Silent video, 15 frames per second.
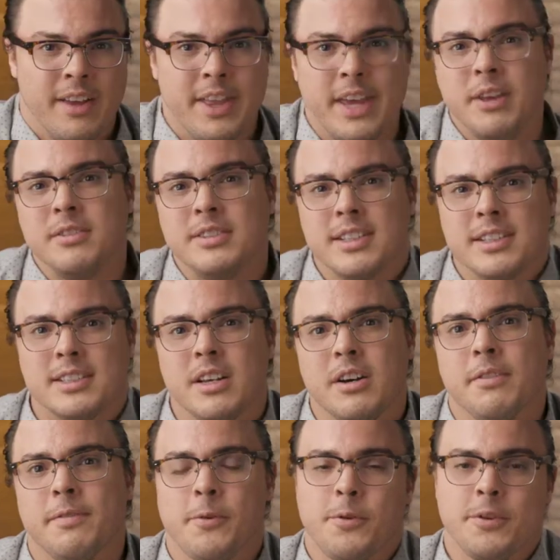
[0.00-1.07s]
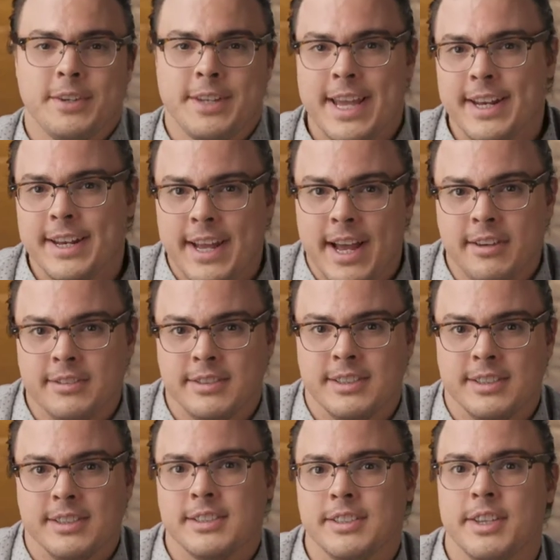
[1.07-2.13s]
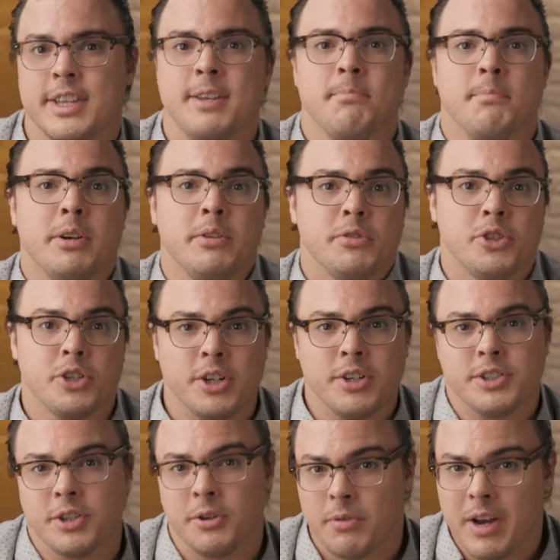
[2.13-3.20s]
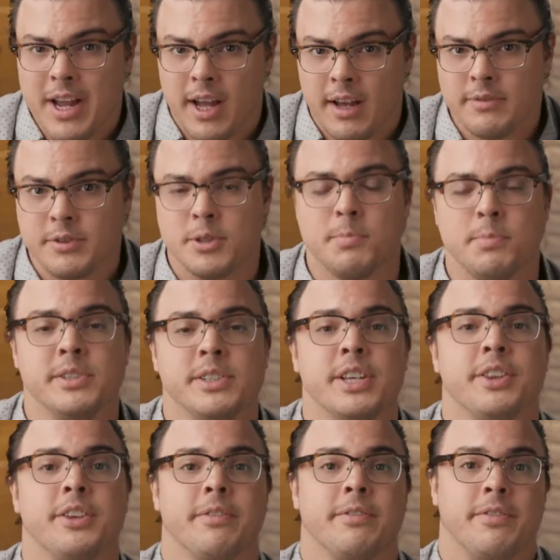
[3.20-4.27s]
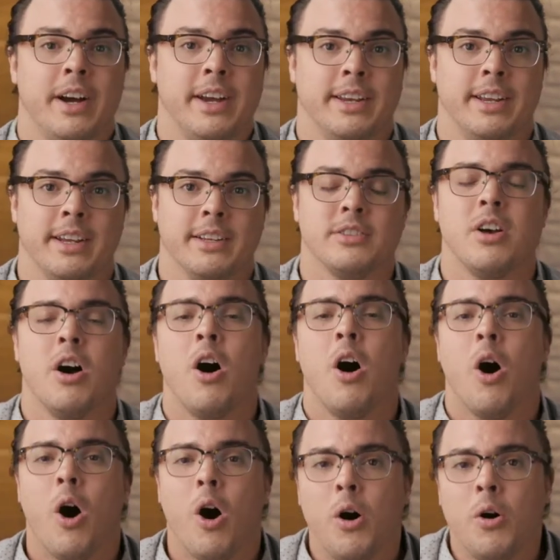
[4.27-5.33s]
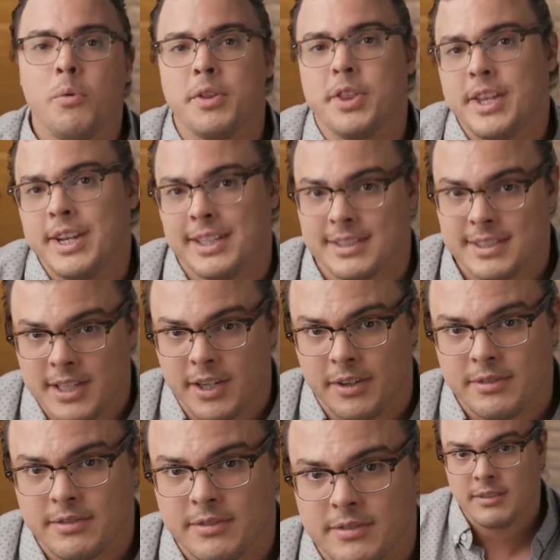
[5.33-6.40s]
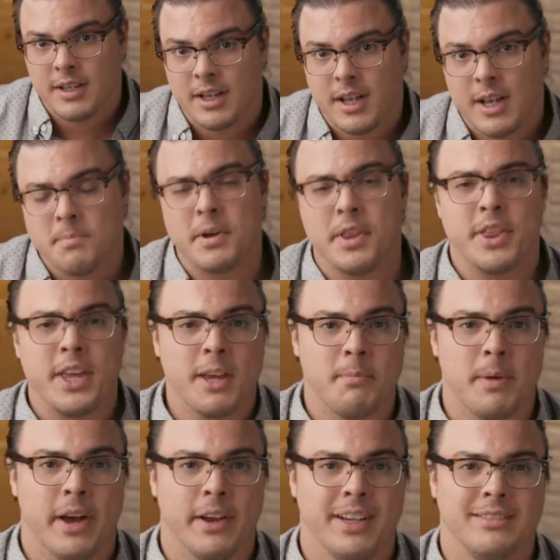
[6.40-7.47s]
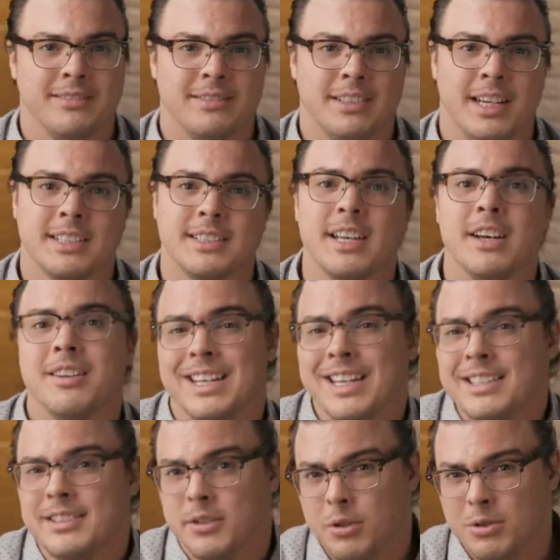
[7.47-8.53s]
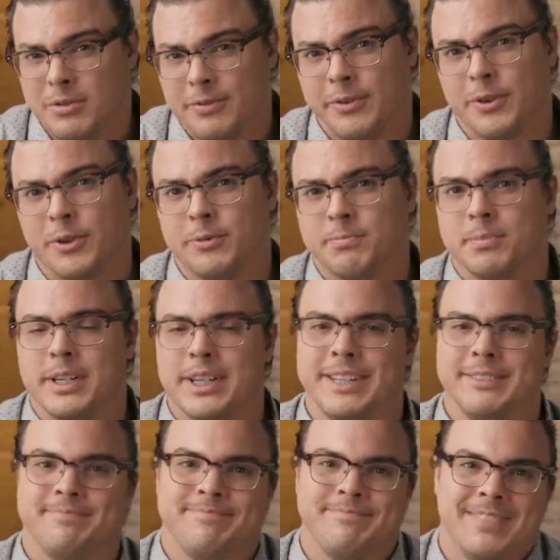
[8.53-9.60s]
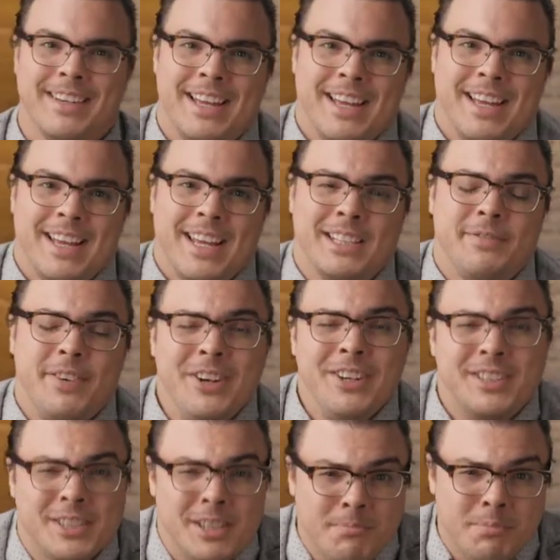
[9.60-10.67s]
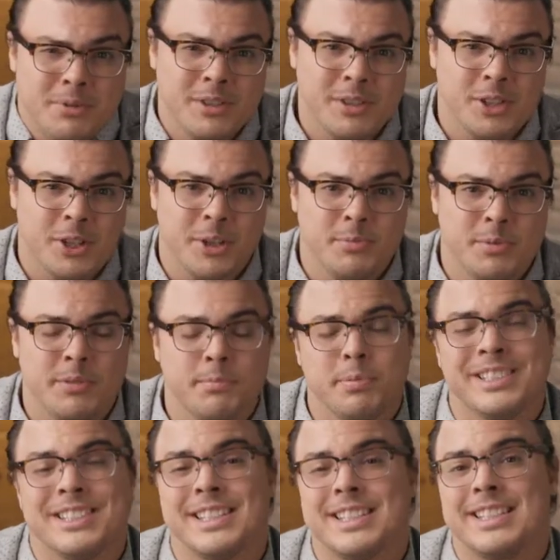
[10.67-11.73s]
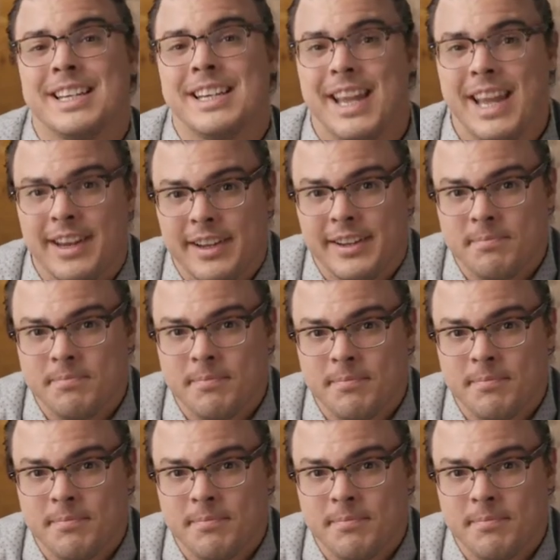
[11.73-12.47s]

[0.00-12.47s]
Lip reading: They used Excel for data analysis, then built charts and graphs to present their findings, all within Excel. But think about it. Excel is useful, but it's very simple in terms of presenting data.